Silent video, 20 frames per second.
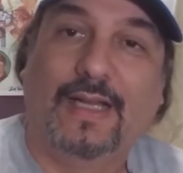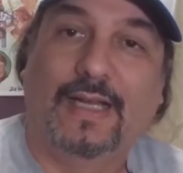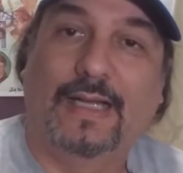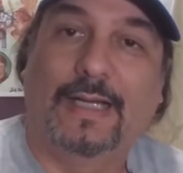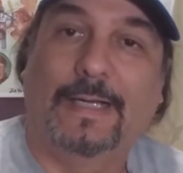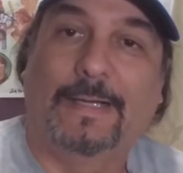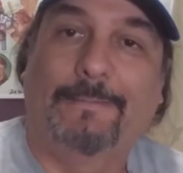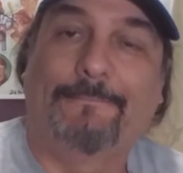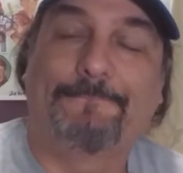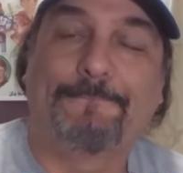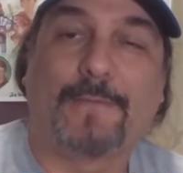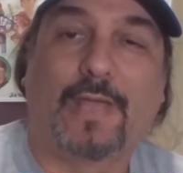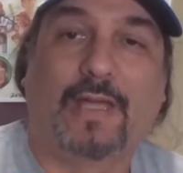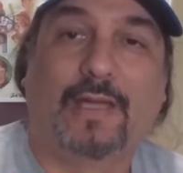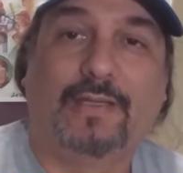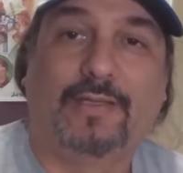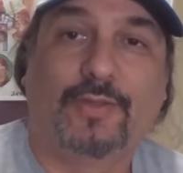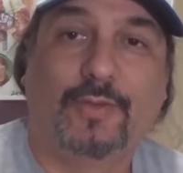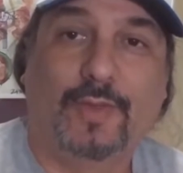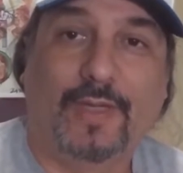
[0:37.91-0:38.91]

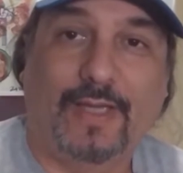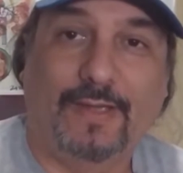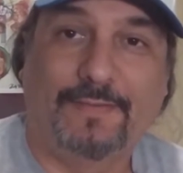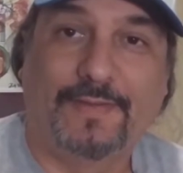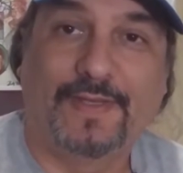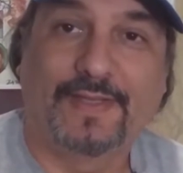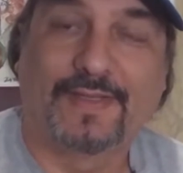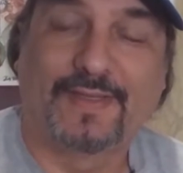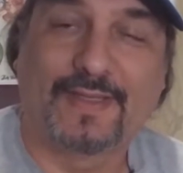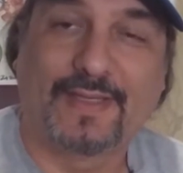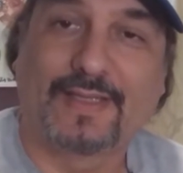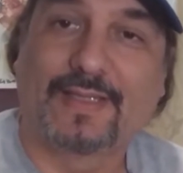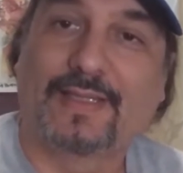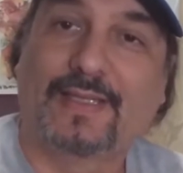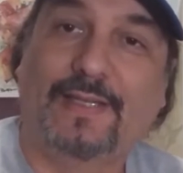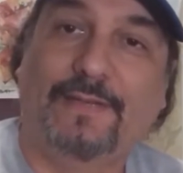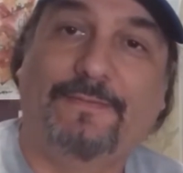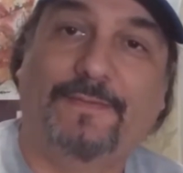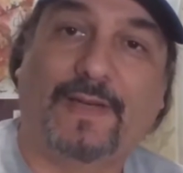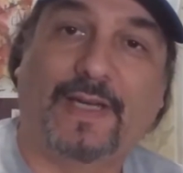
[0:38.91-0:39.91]
I do have his
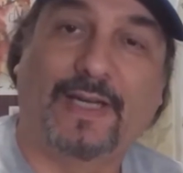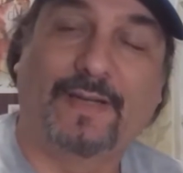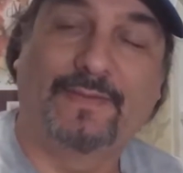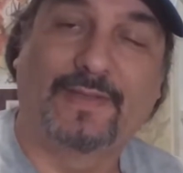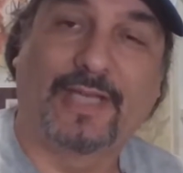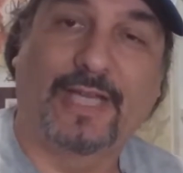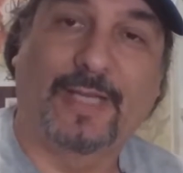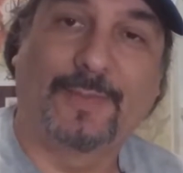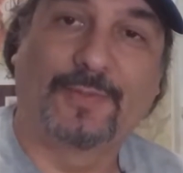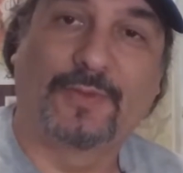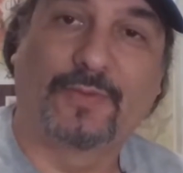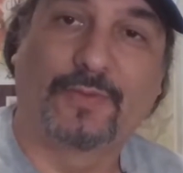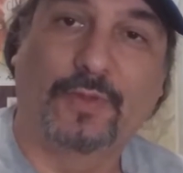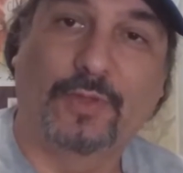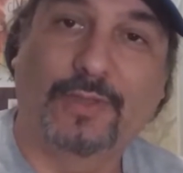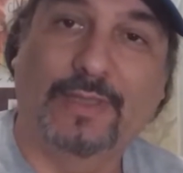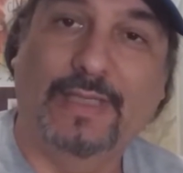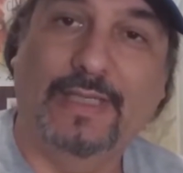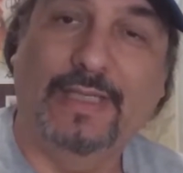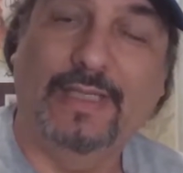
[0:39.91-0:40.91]
65 Topps
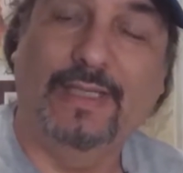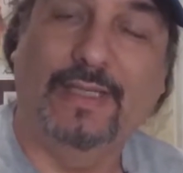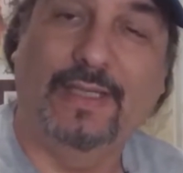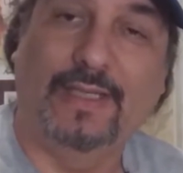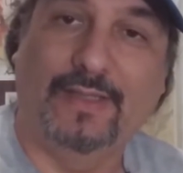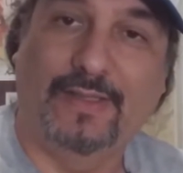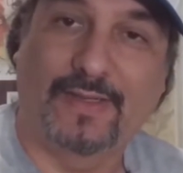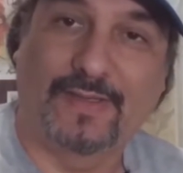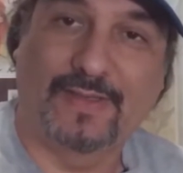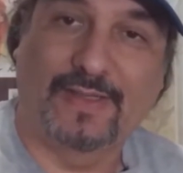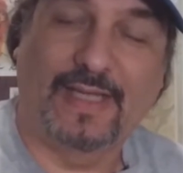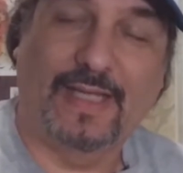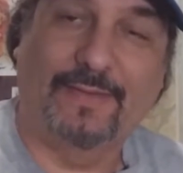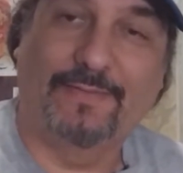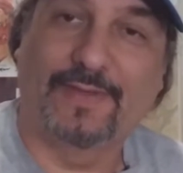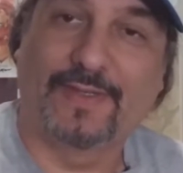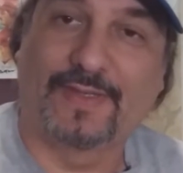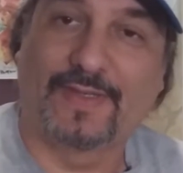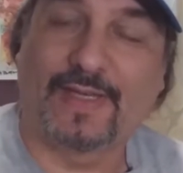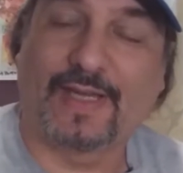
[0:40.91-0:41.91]
rookie. He doesn't
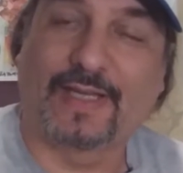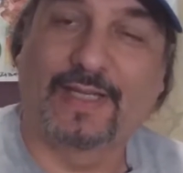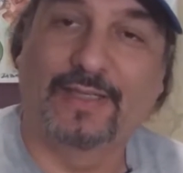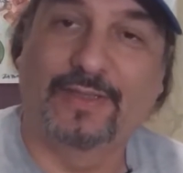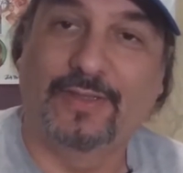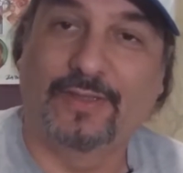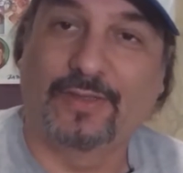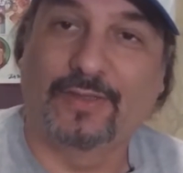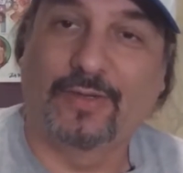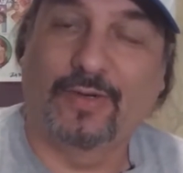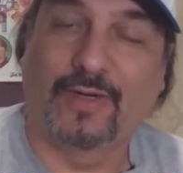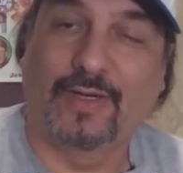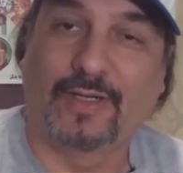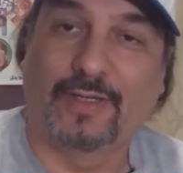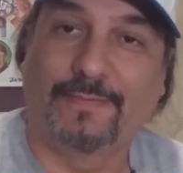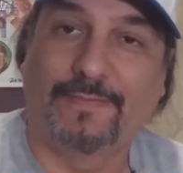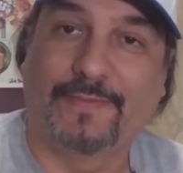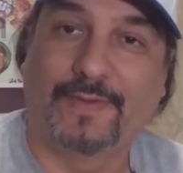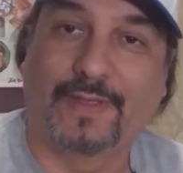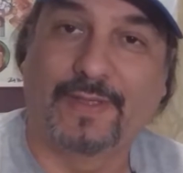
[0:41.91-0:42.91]
have a second year card
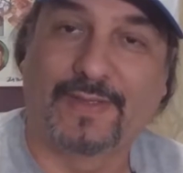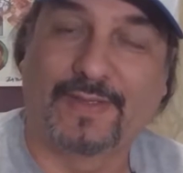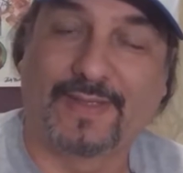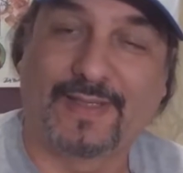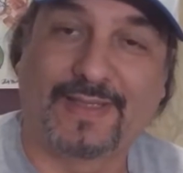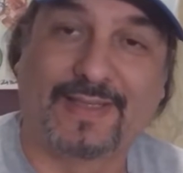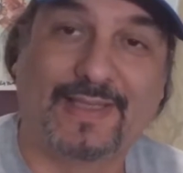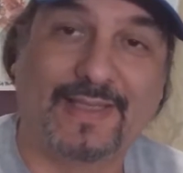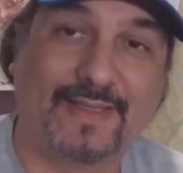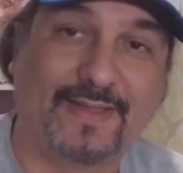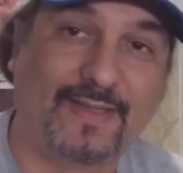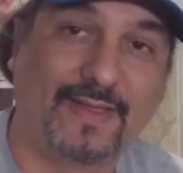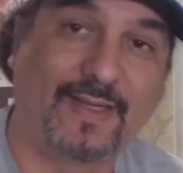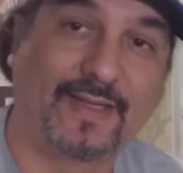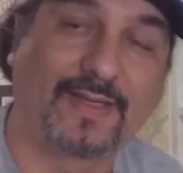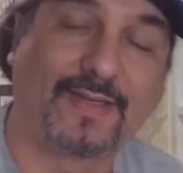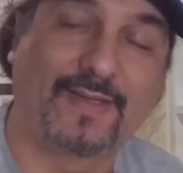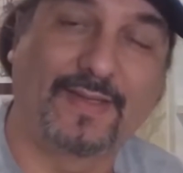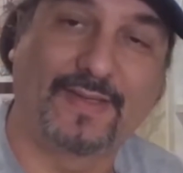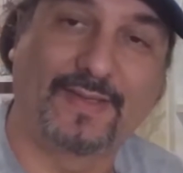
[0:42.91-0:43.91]
of
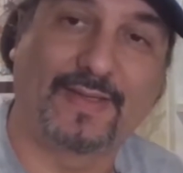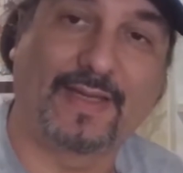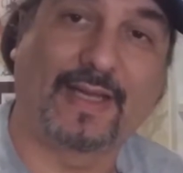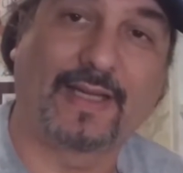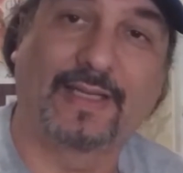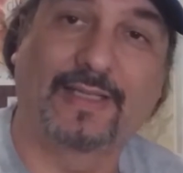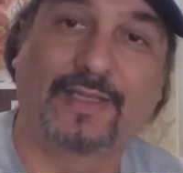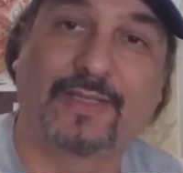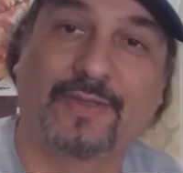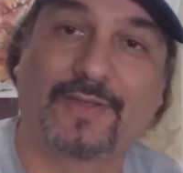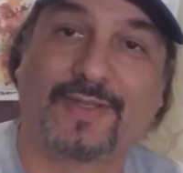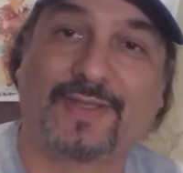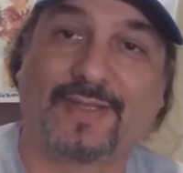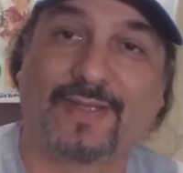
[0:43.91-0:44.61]
66. His second year